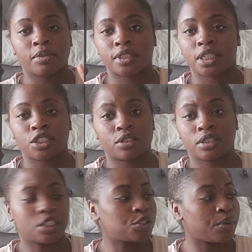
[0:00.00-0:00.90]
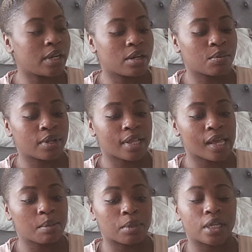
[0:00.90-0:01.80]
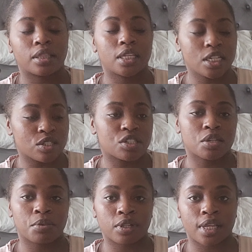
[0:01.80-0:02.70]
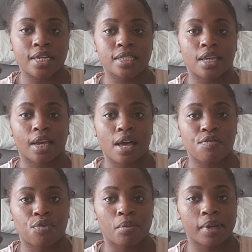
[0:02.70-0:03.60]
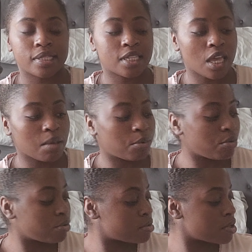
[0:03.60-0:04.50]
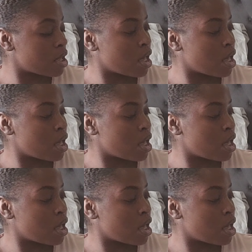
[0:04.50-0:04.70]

I'm a situ situated or whatnot but these are some of the things that I got for my tables